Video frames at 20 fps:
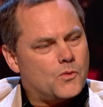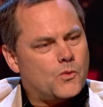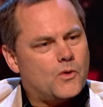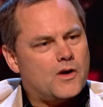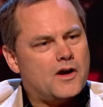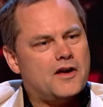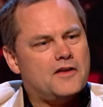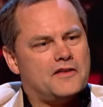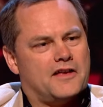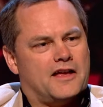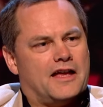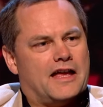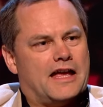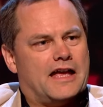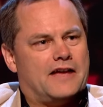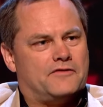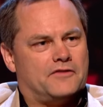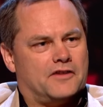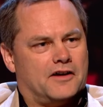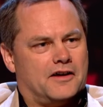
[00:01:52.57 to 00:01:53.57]
were there
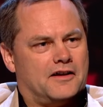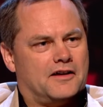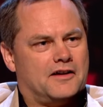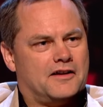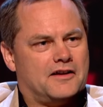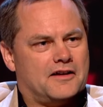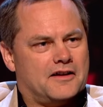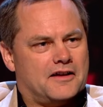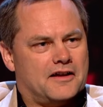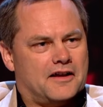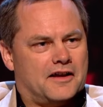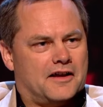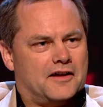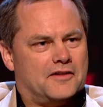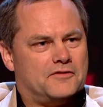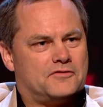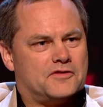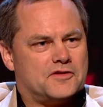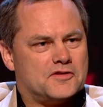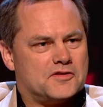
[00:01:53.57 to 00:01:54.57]
ever, uh,
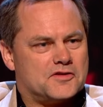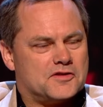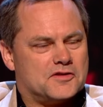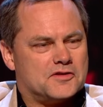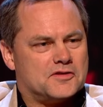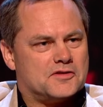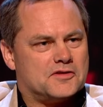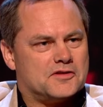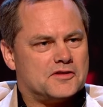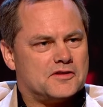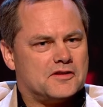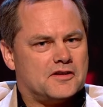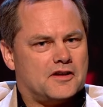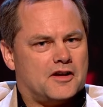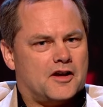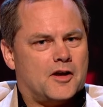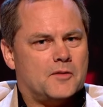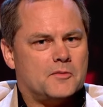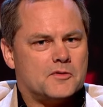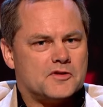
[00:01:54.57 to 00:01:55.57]
for instance,
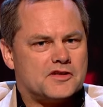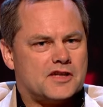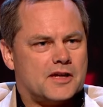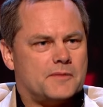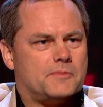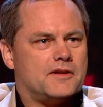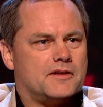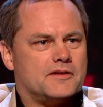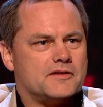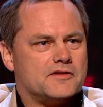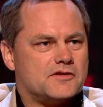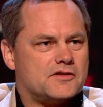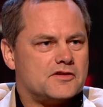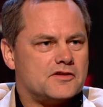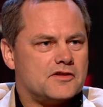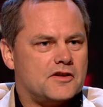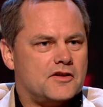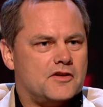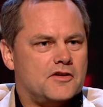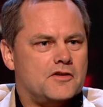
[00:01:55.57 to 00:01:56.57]
Homo sapiens
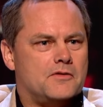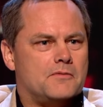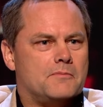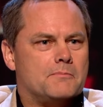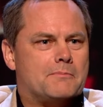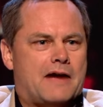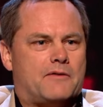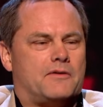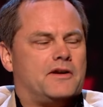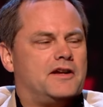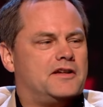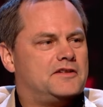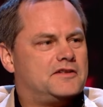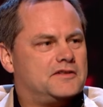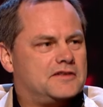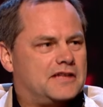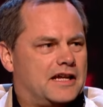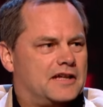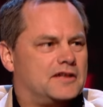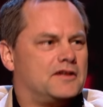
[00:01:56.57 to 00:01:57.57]
who married
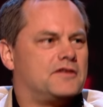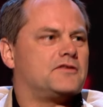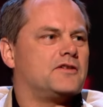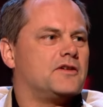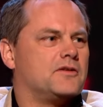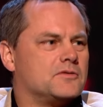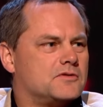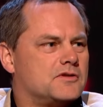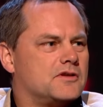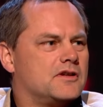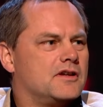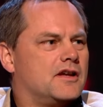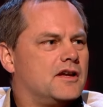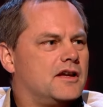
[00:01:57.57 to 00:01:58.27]
Neanderthals?